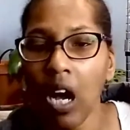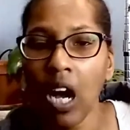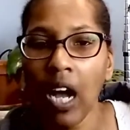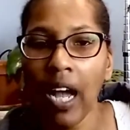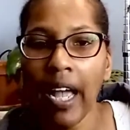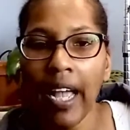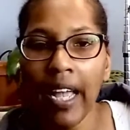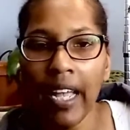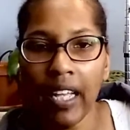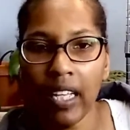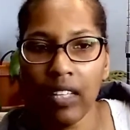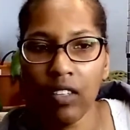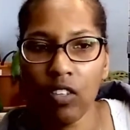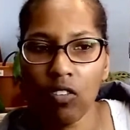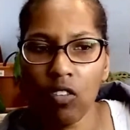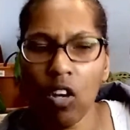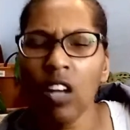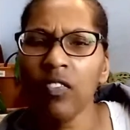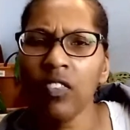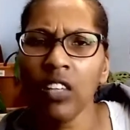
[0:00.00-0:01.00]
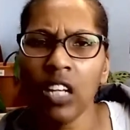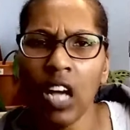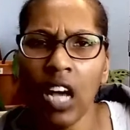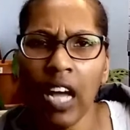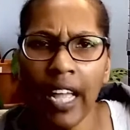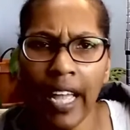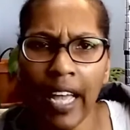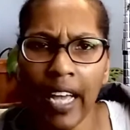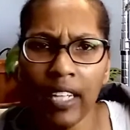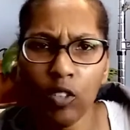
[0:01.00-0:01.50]
I thought that
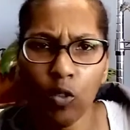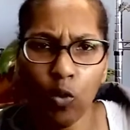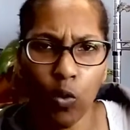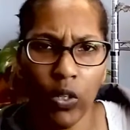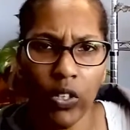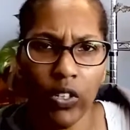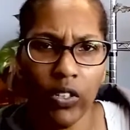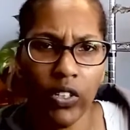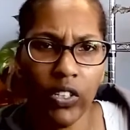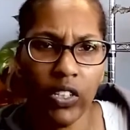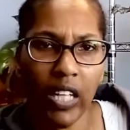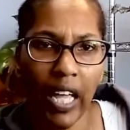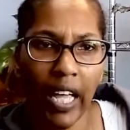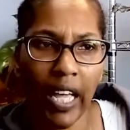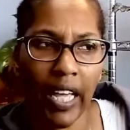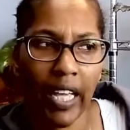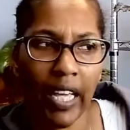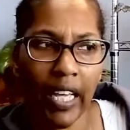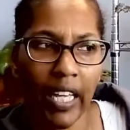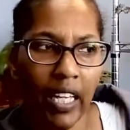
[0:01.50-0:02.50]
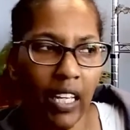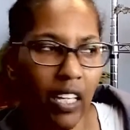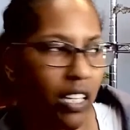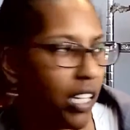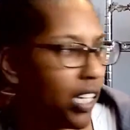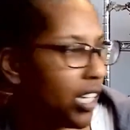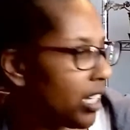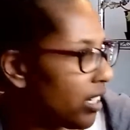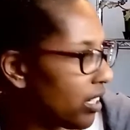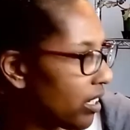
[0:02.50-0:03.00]
I had ordered
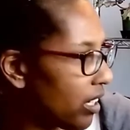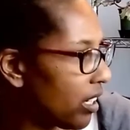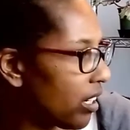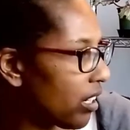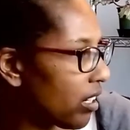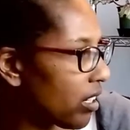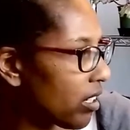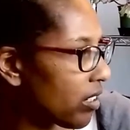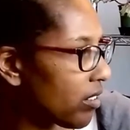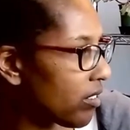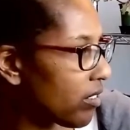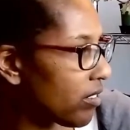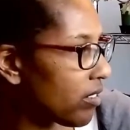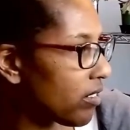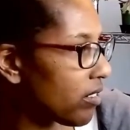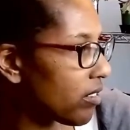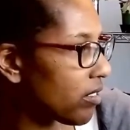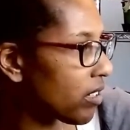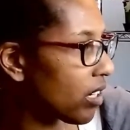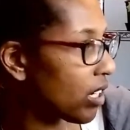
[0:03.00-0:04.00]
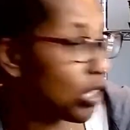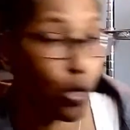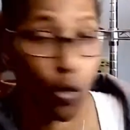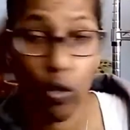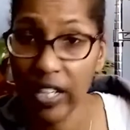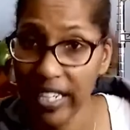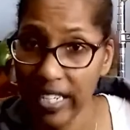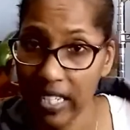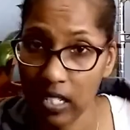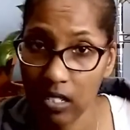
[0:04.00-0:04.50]
a
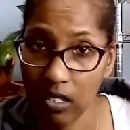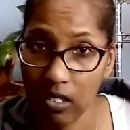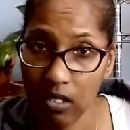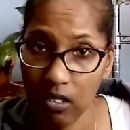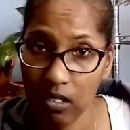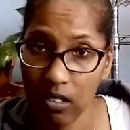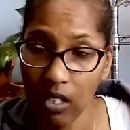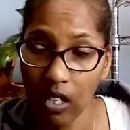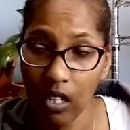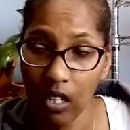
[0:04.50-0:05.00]
Glorious,